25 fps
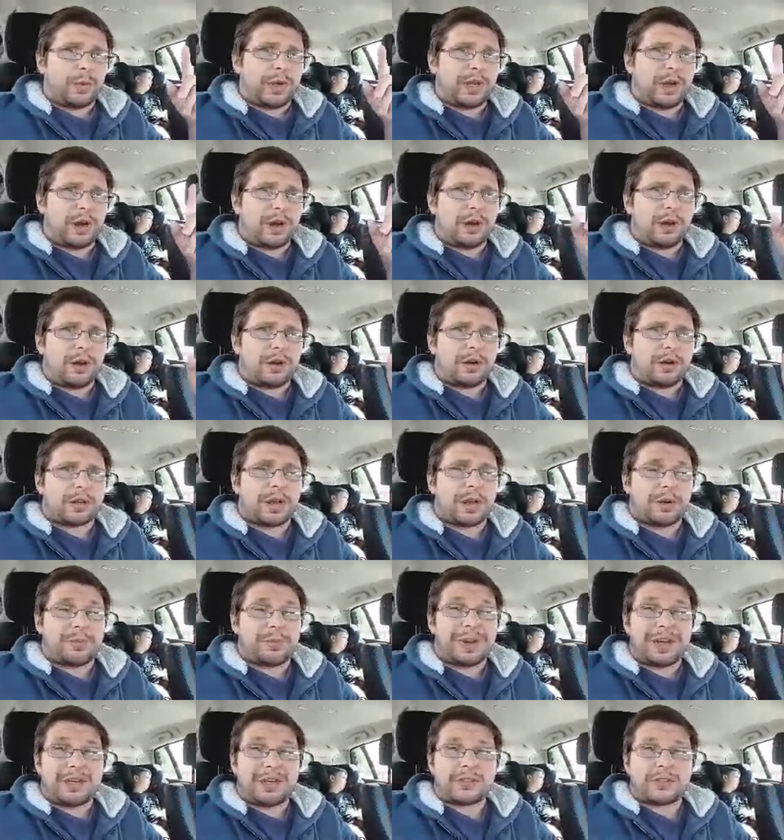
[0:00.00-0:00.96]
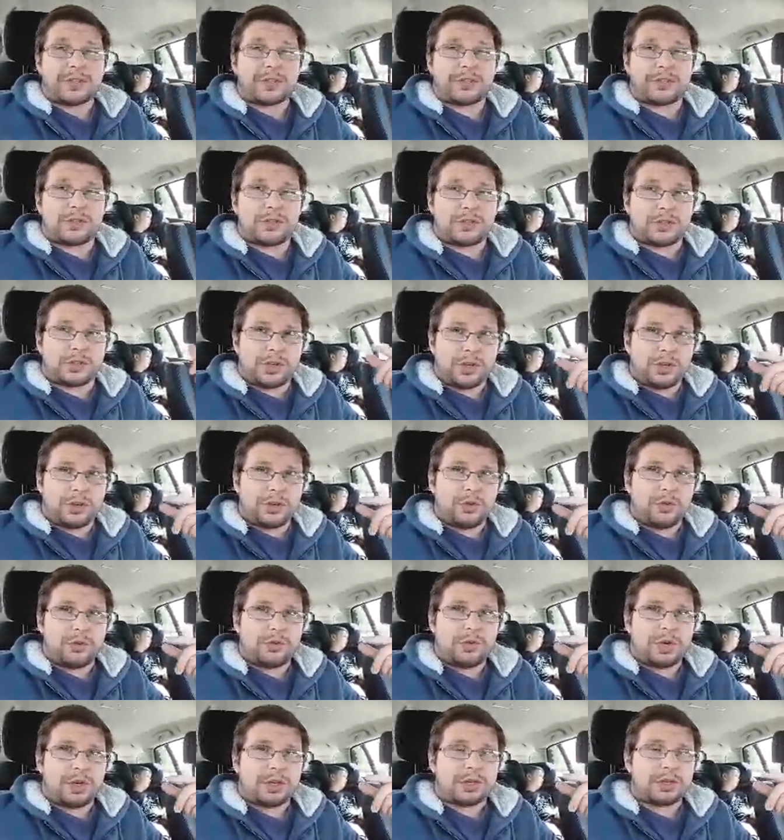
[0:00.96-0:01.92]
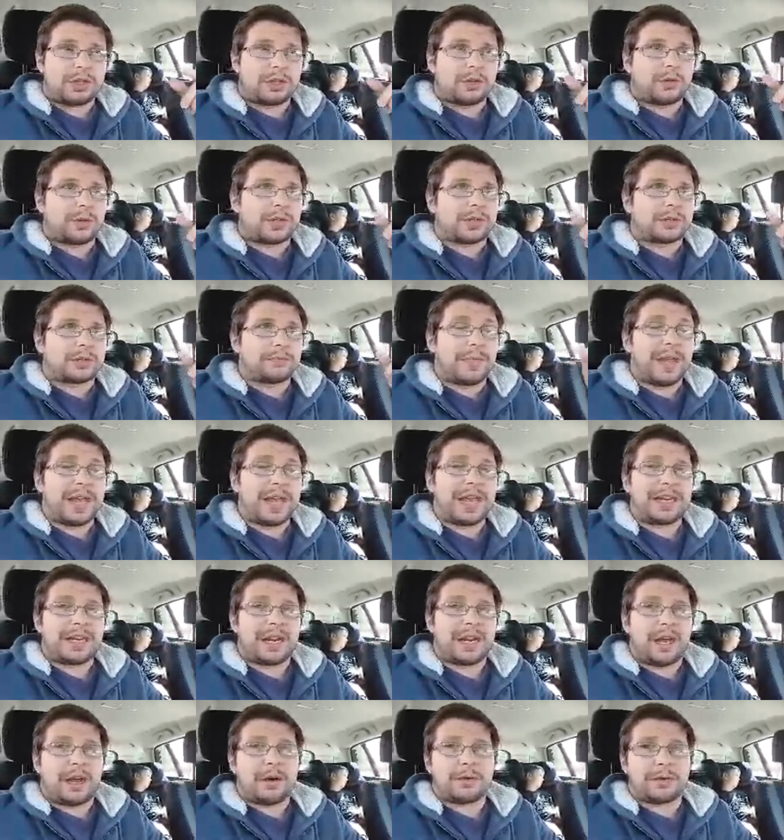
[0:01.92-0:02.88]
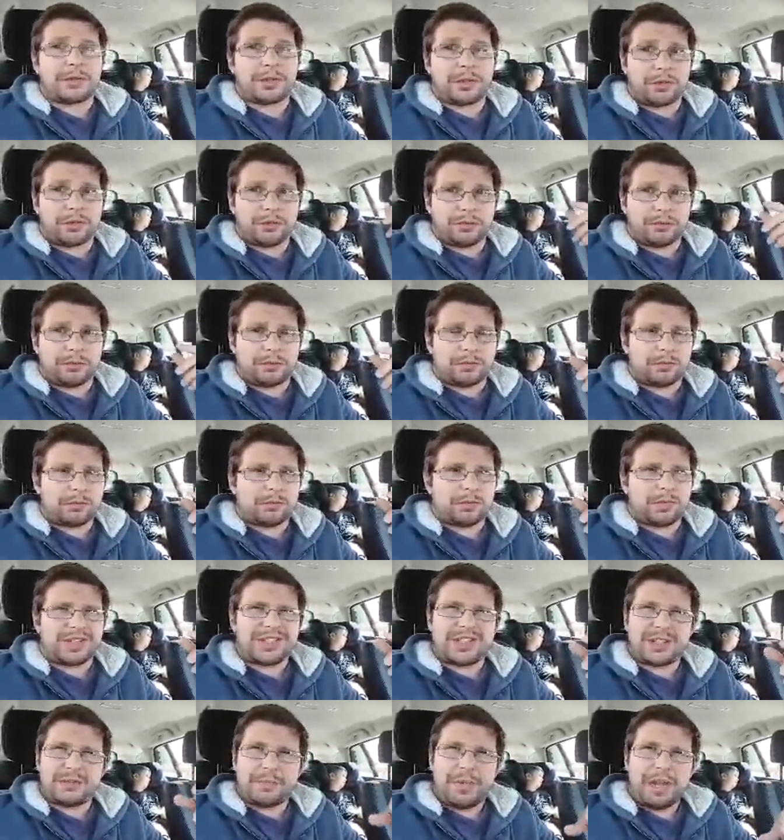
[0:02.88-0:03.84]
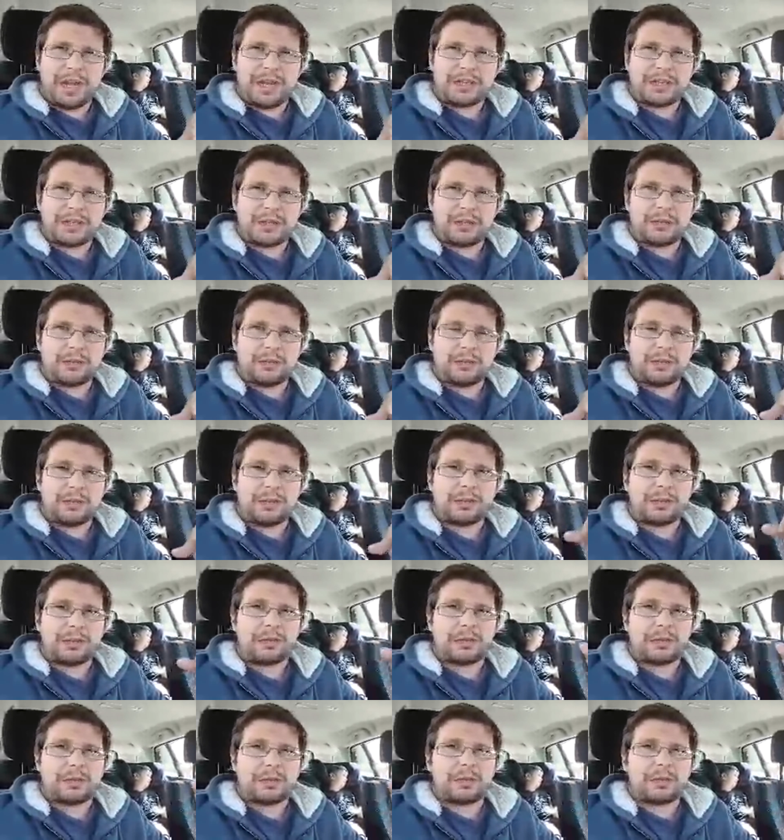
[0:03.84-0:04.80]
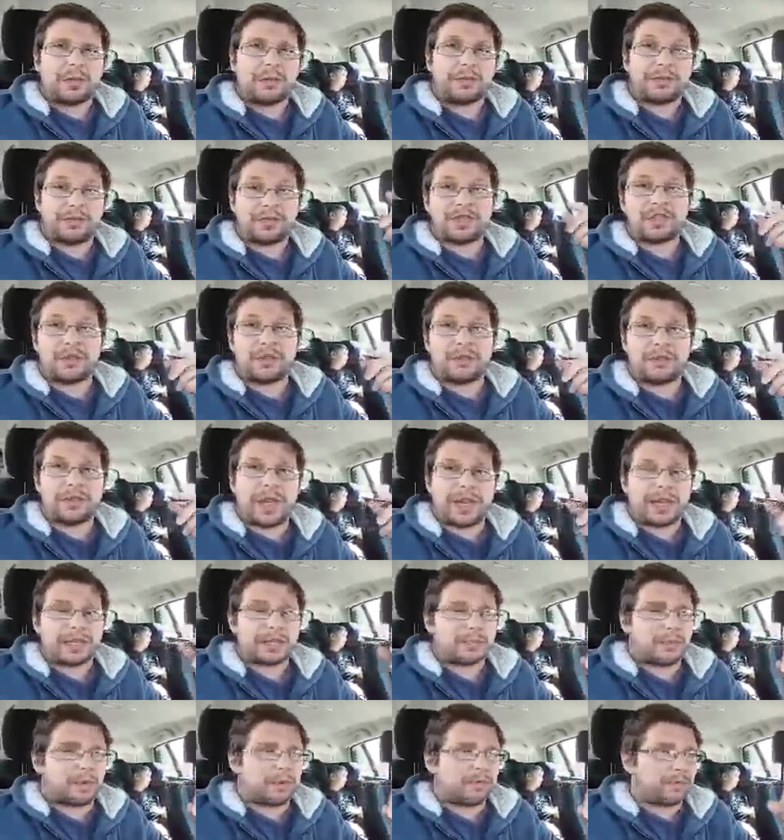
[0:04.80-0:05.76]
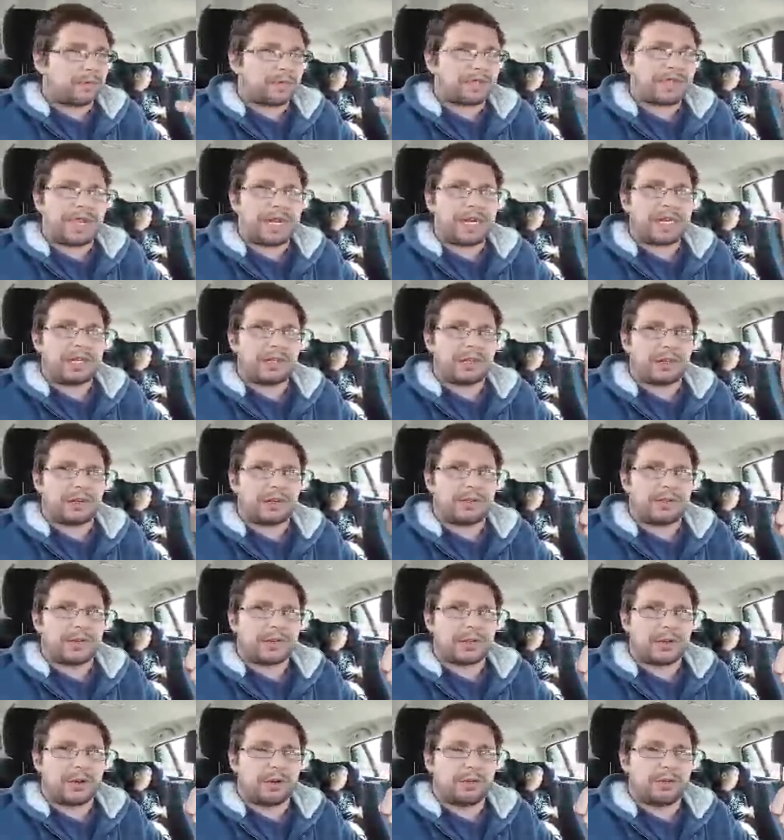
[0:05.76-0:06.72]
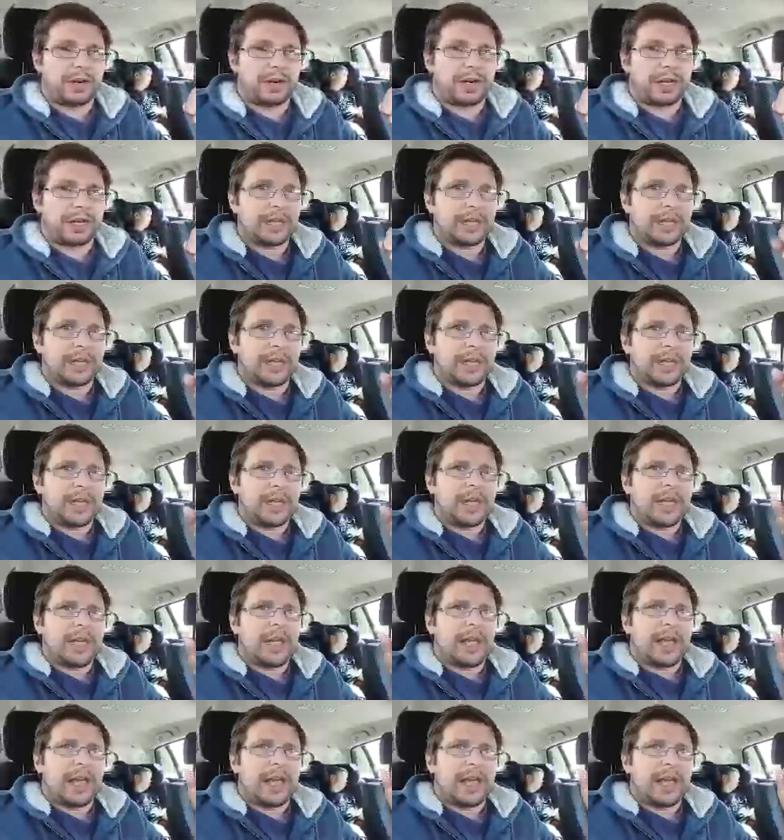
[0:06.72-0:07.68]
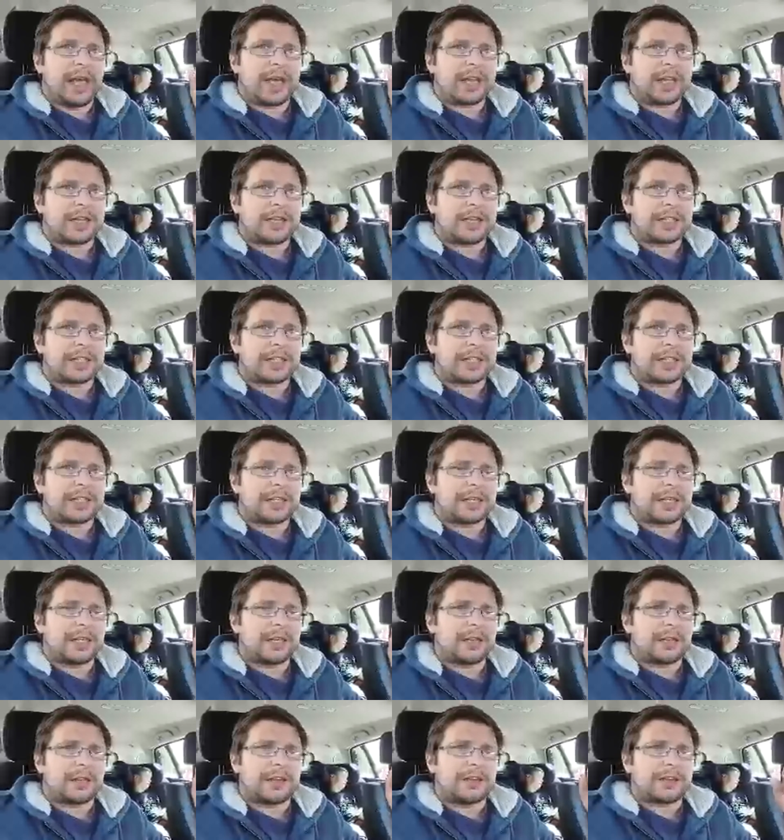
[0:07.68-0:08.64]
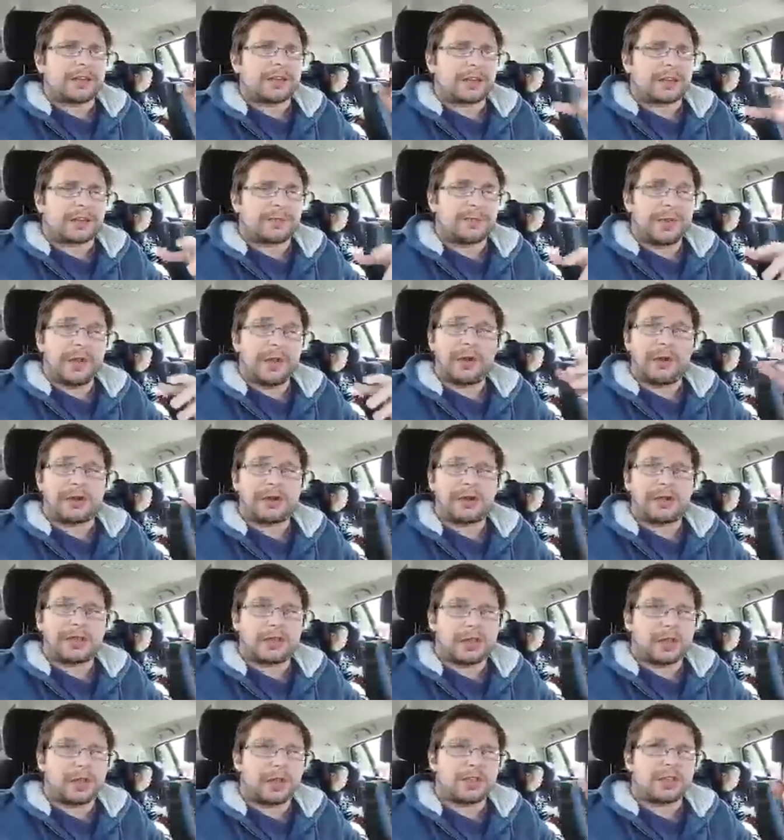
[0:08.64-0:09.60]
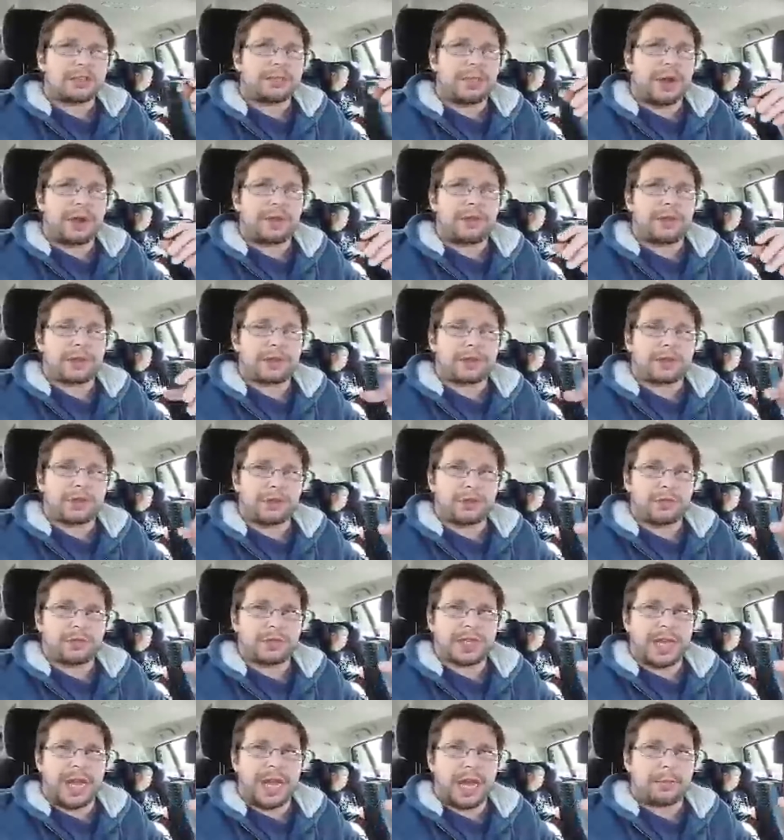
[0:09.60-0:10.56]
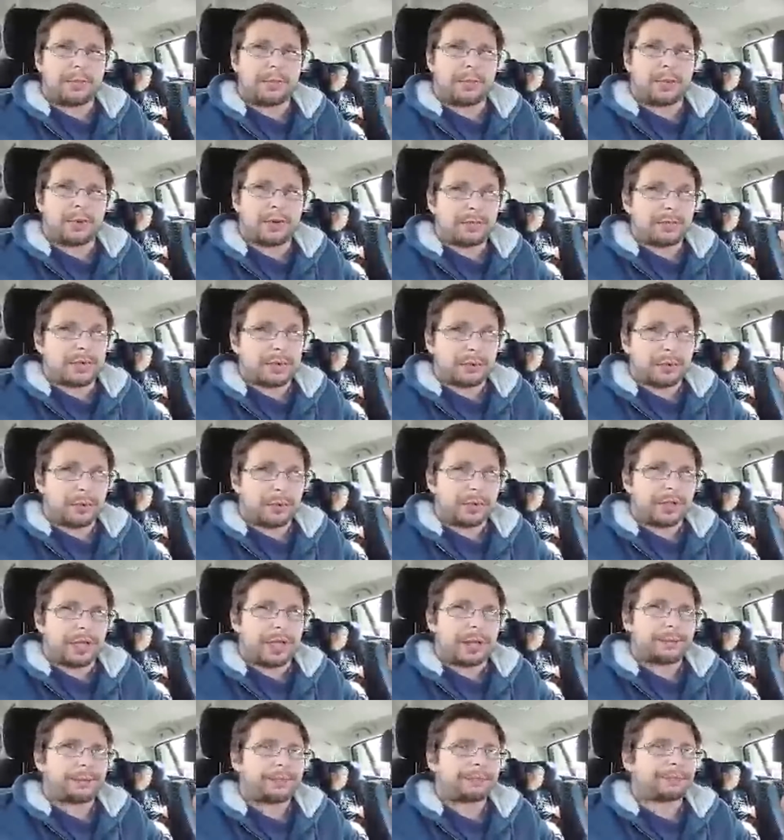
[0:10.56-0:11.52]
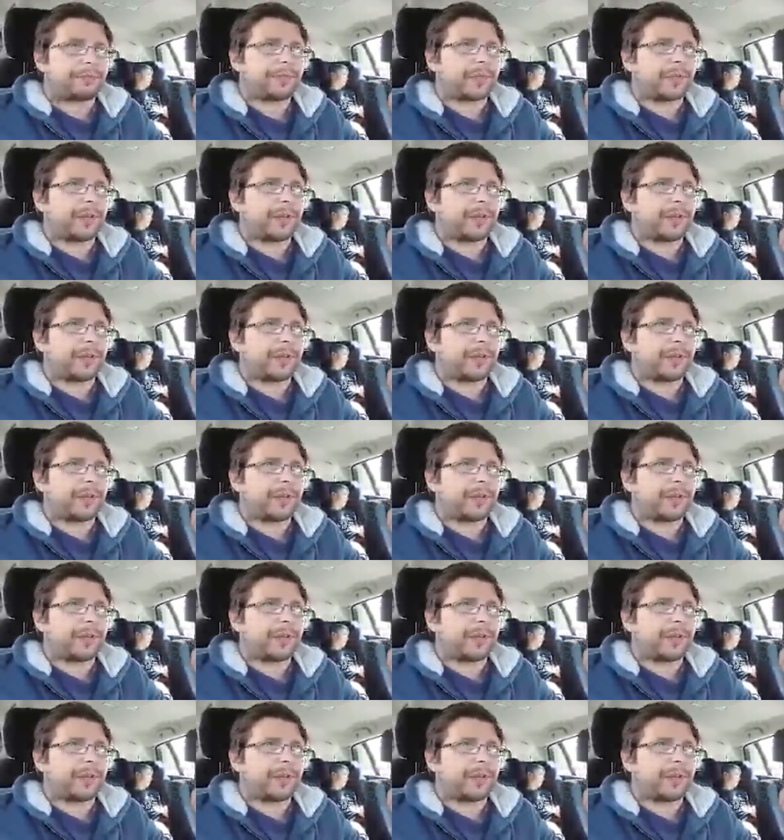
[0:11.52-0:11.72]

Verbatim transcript: We are coming into June, so it's May now. June is it May still? June next month. It's nearly June if it's not already. And there's a few concerns about the June gap which people get.